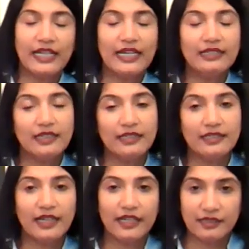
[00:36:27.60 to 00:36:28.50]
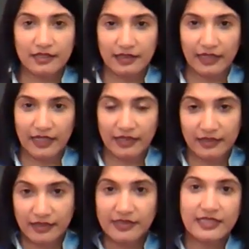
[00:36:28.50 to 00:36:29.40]
And I think the other thing, I
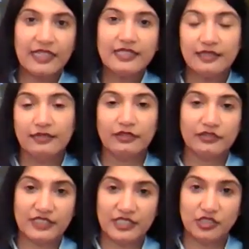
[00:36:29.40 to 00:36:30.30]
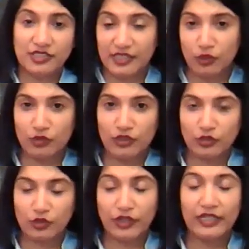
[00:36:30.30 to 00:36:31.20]
think this is another thing what physicians can do that
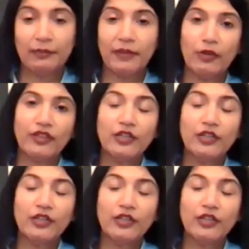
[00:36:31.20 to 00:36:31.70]
you're talking about,